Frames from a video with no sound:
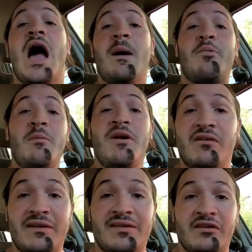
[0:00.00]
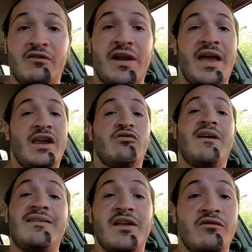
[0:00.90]
I bought me a wrestling ring, and a
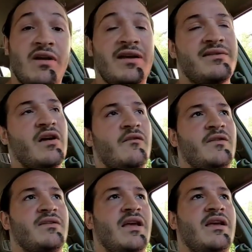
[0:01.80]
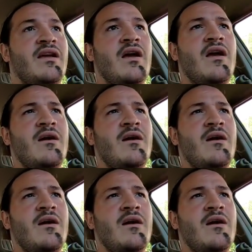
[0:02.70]
wrestling ring itself is like